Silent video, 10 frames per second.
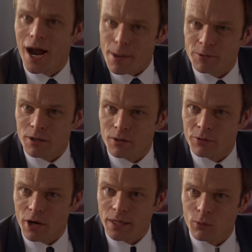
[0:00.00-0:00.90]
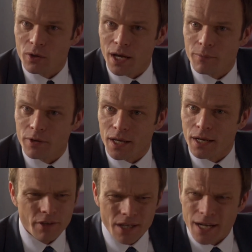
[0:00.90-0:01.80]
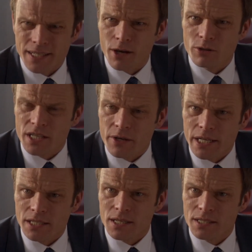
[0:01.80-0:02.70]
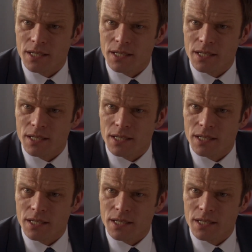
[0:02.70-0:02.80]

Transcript: You're absolutely right, it won't happen again. Have you any idea how serious